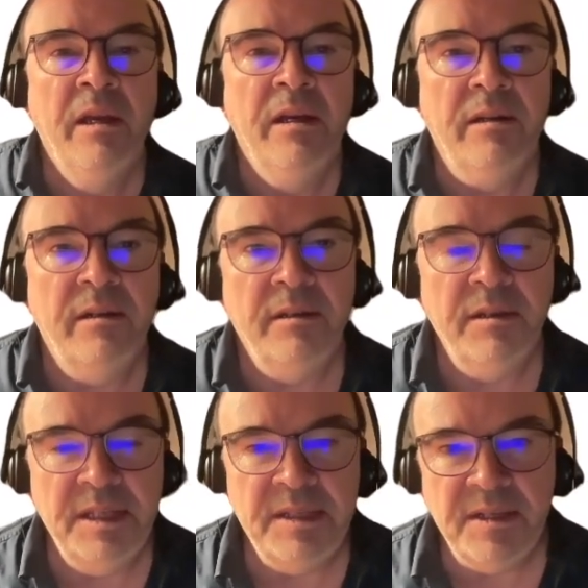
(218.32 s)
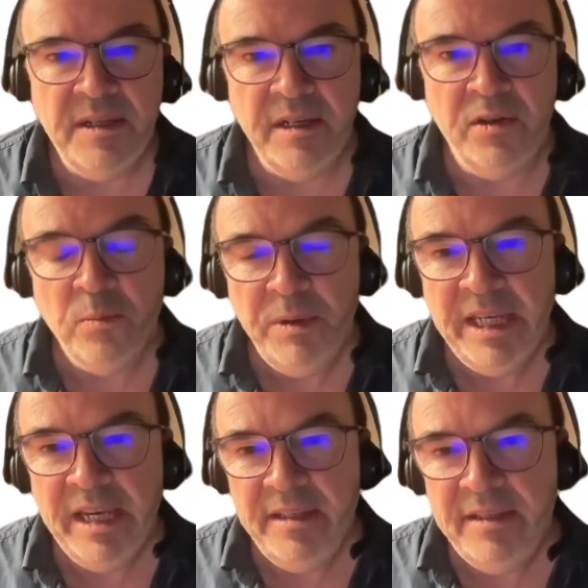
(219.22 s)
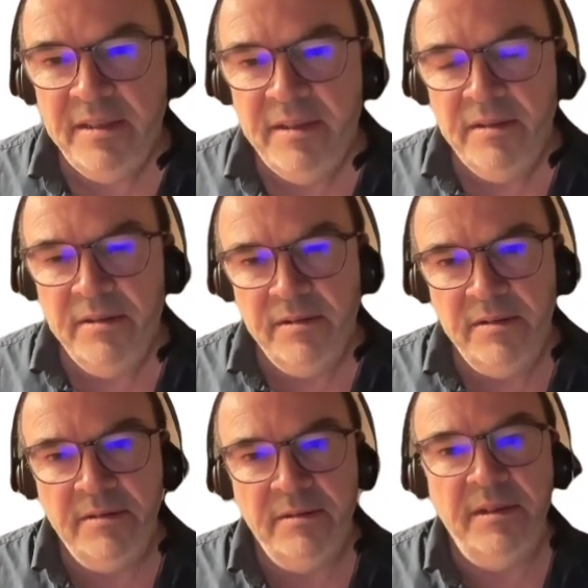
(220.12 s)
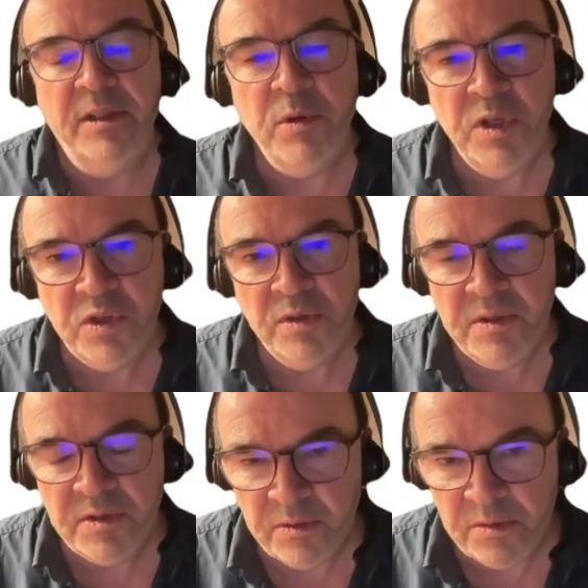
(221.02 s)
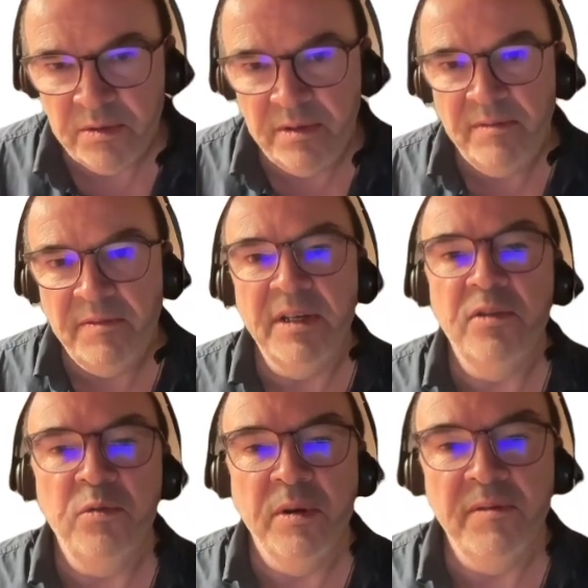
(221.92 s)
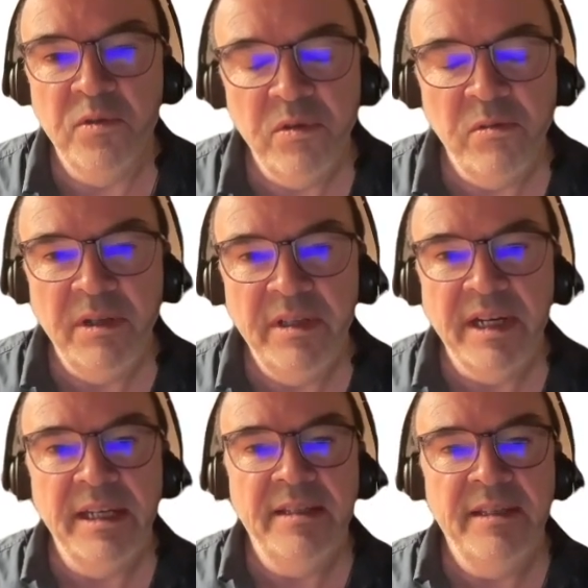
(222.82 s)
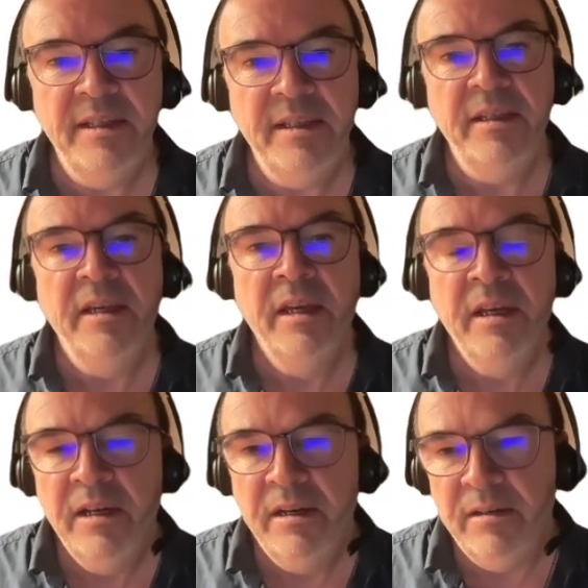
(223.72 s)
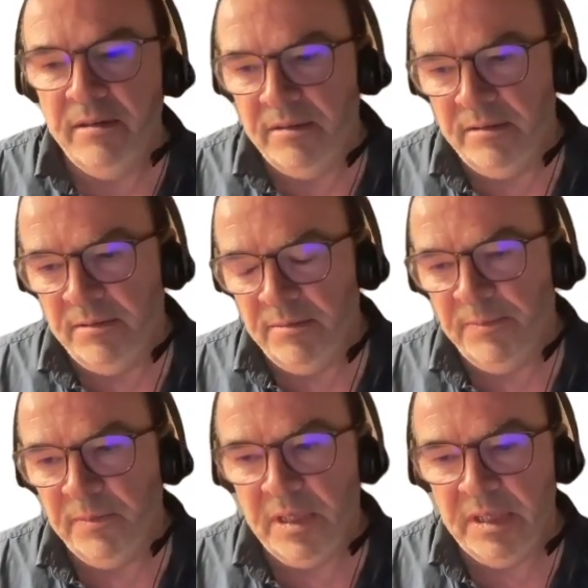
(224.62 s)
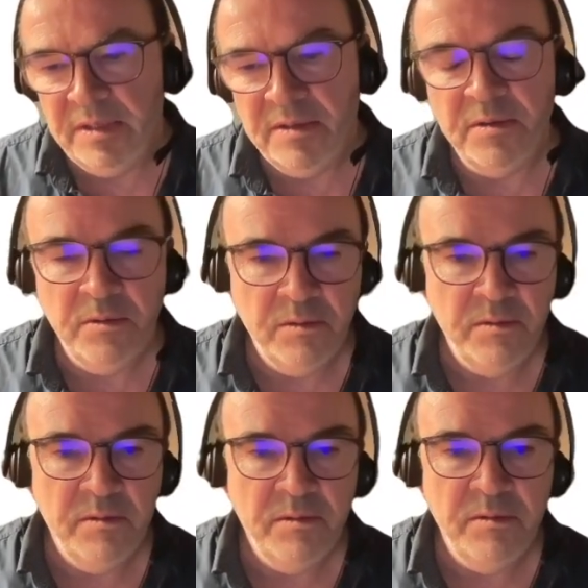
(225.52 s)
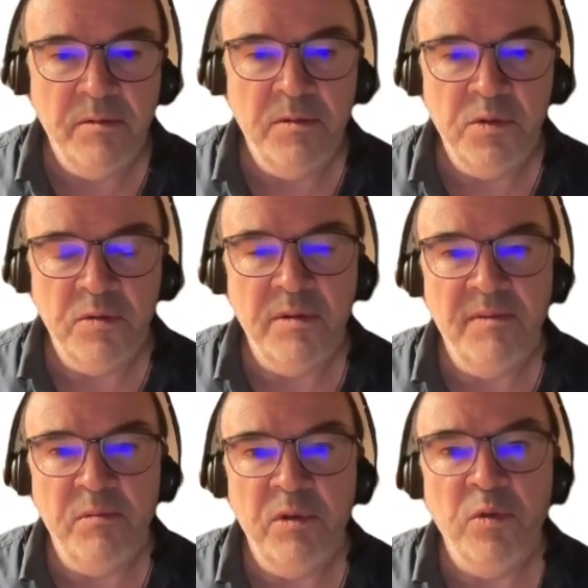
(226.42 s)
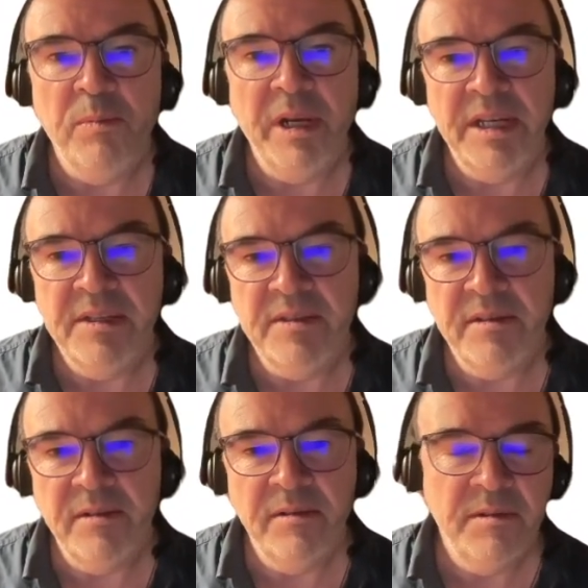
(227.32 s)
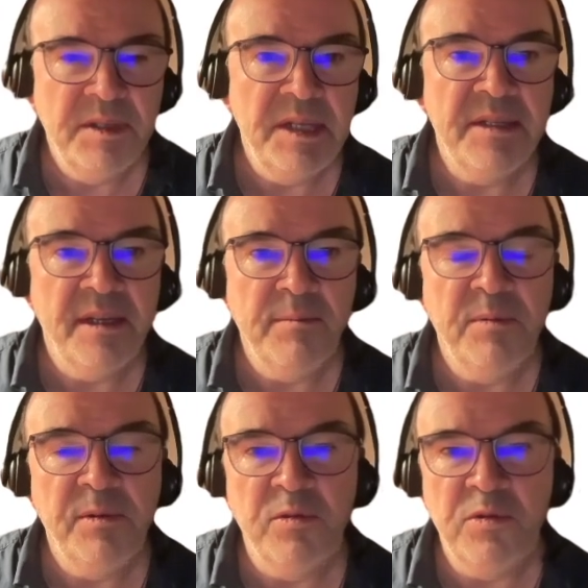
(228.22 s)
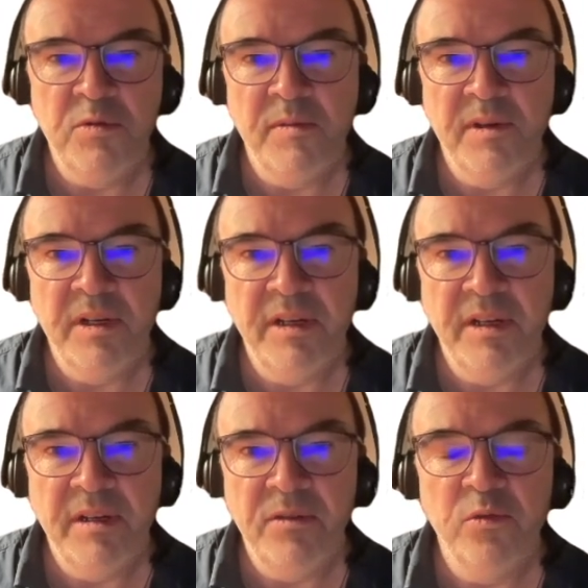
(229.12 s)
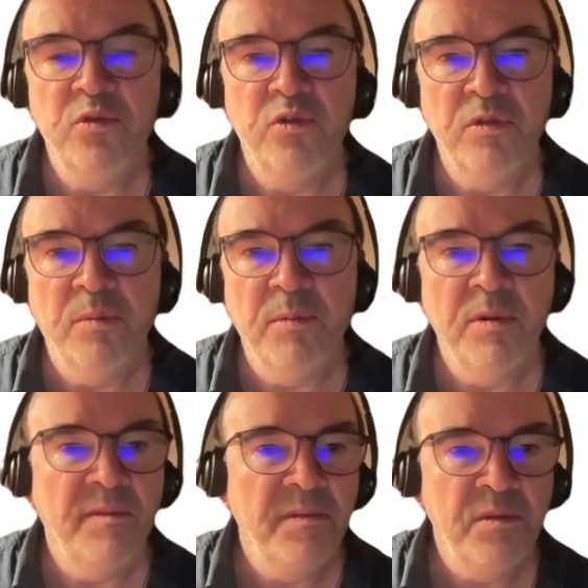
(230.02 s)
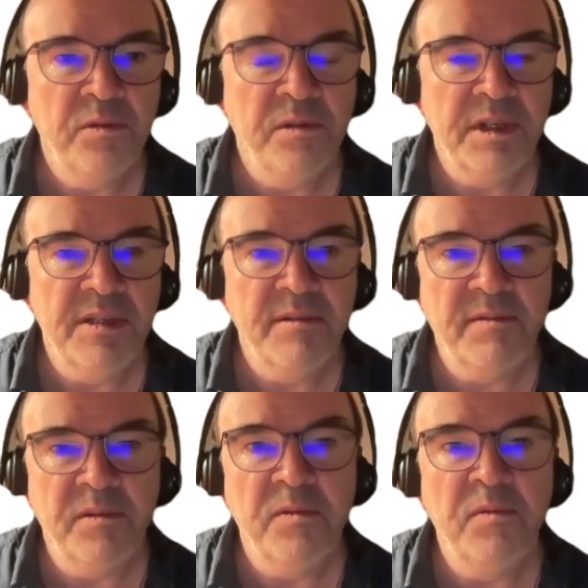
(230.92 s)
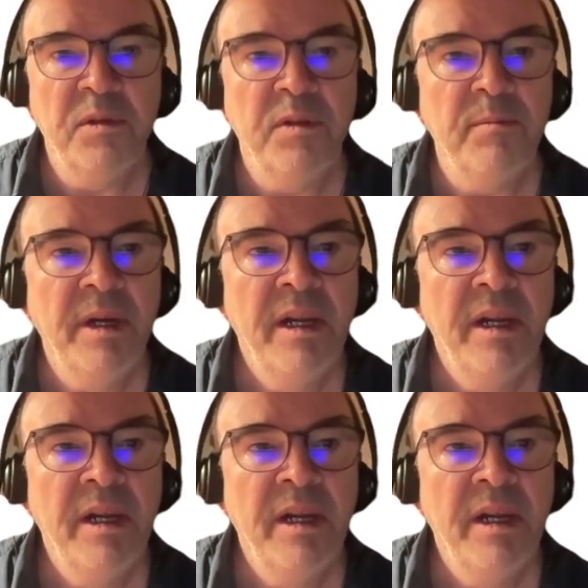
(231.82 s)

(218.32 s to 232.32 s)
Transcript: It's a complicated equation. So in fact, you have nonlinearity. It's also a very complex systems because you have a huge number of degrees of freedom.